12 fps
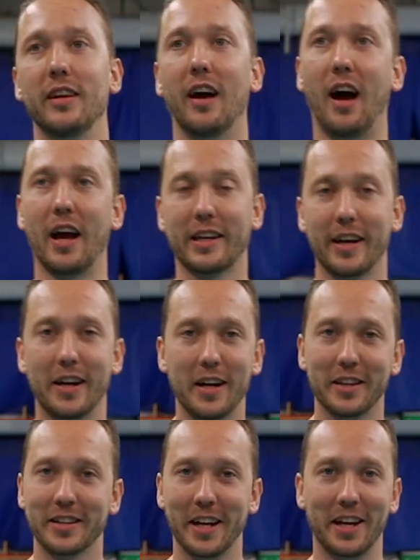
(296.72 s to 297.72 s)
I
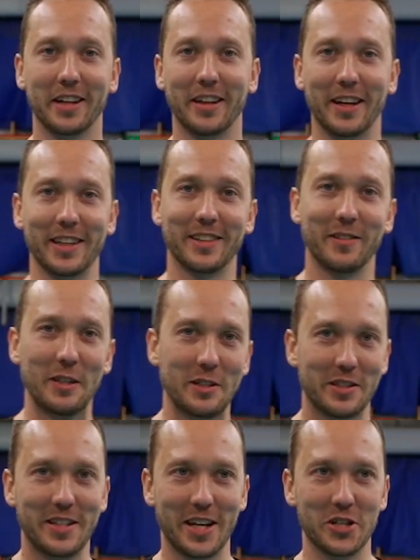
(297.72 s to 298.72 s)
cannot get it like
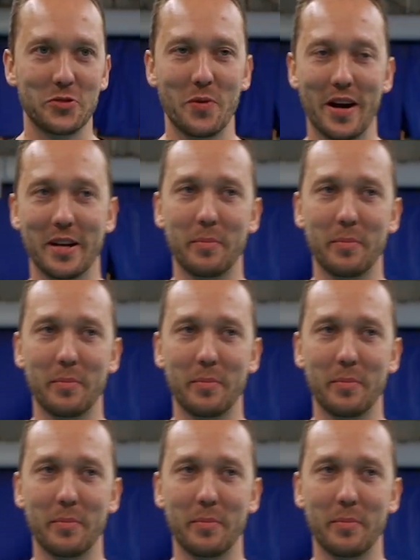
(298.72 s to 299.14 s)
stage ready